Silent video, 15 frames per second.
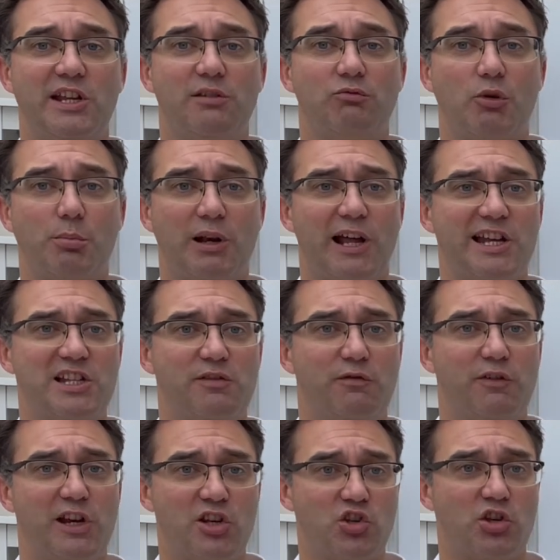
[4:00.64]
and replace
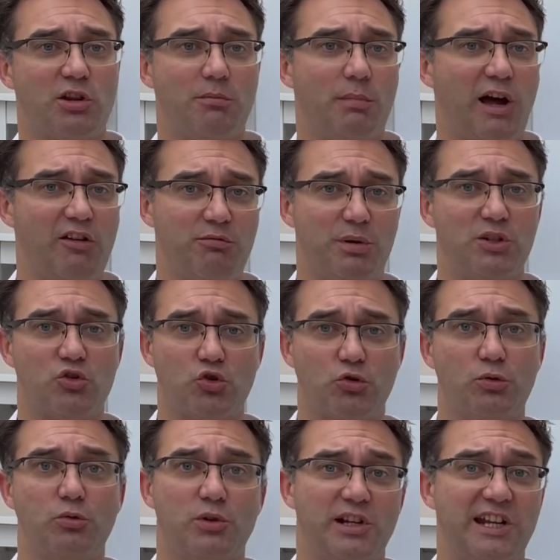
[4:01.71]
fish that may have been
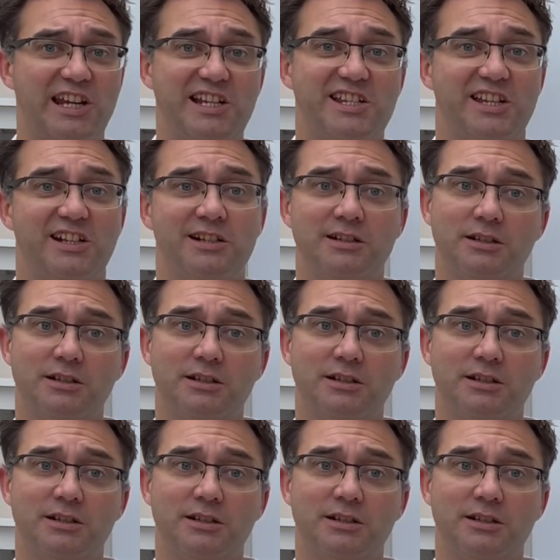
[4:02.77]
trawled and eaten.